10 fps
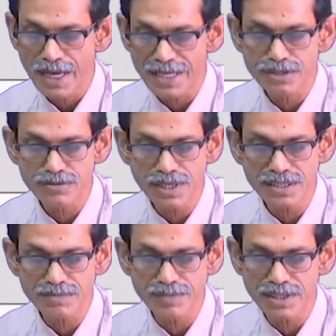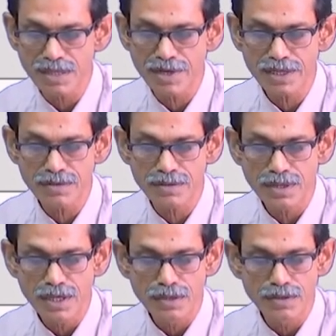As soon as beta
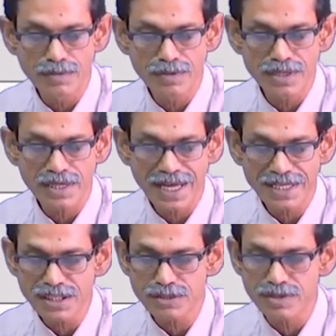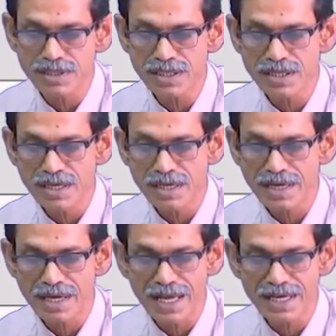microglobulin attached to it,
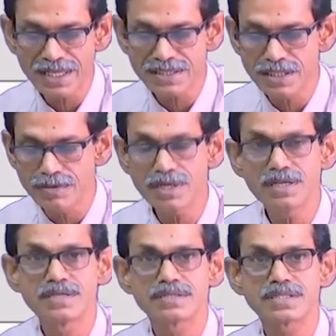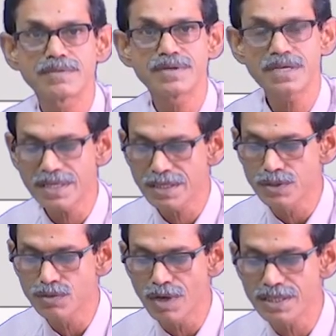calnexin will separate
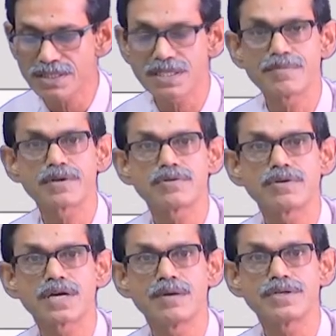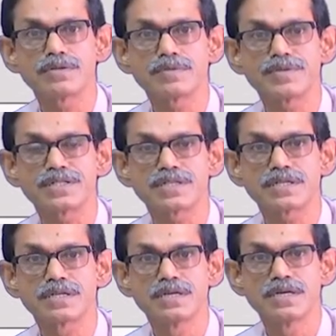and two other chaperone will come into the picture.
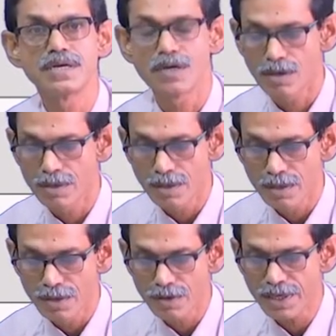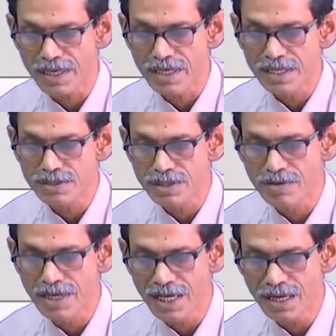Okay. So, they
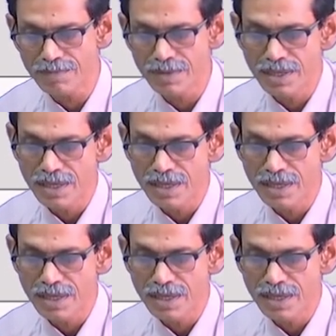will help.